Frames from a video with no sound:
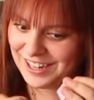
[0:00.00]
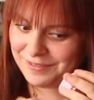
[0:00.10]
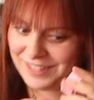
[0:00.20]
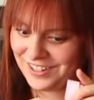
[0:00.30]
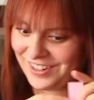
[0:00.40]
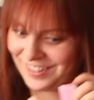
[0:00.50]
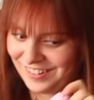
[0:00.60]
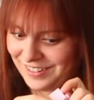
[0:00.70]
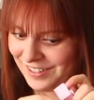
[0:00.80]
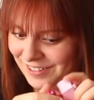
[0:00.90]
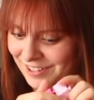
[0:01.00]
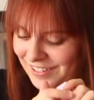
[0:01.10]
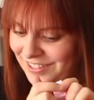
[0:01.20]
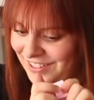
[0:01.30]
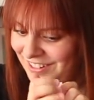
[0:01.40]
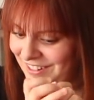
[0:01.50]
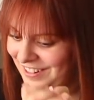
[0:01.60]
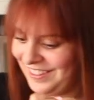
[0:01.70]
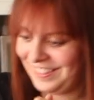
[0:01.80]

connect with each other is the real question.